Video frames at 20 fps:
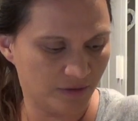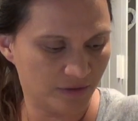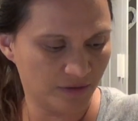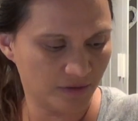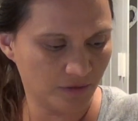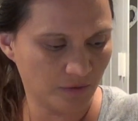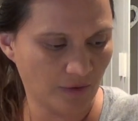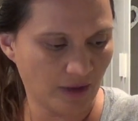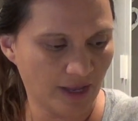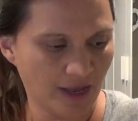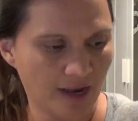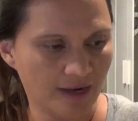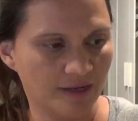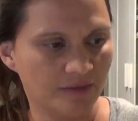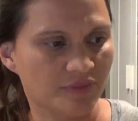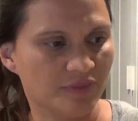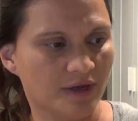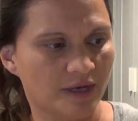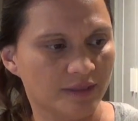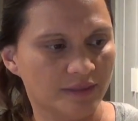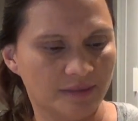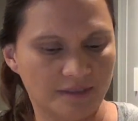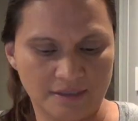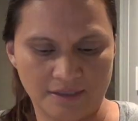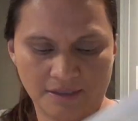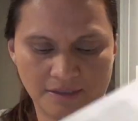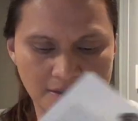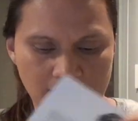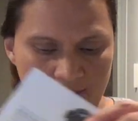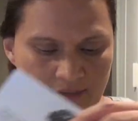So I kind of thought
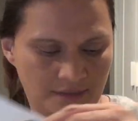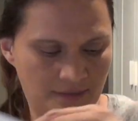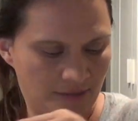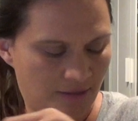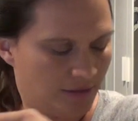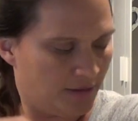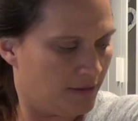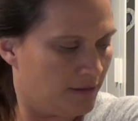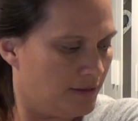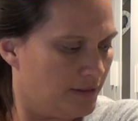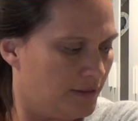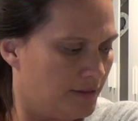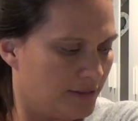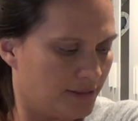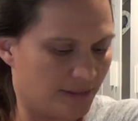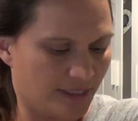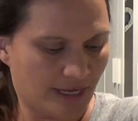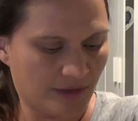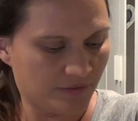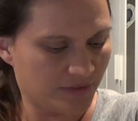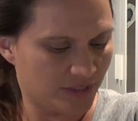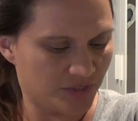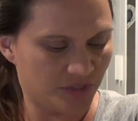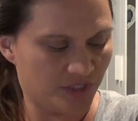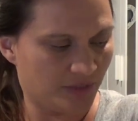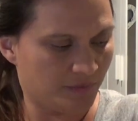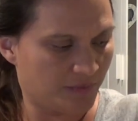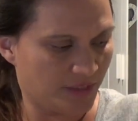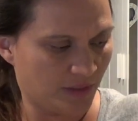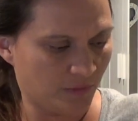the Down the
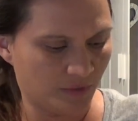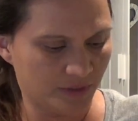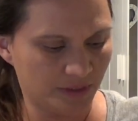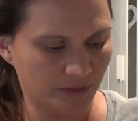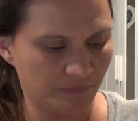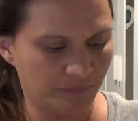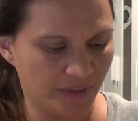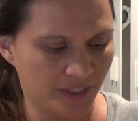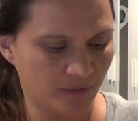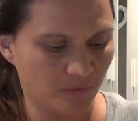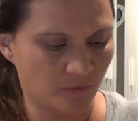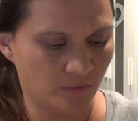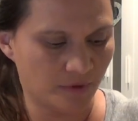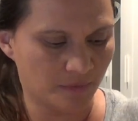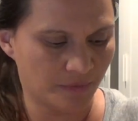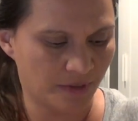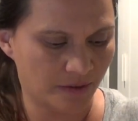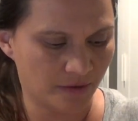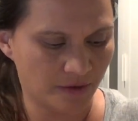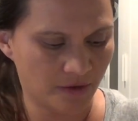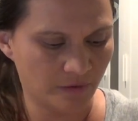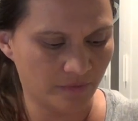Chimney was a big warmer.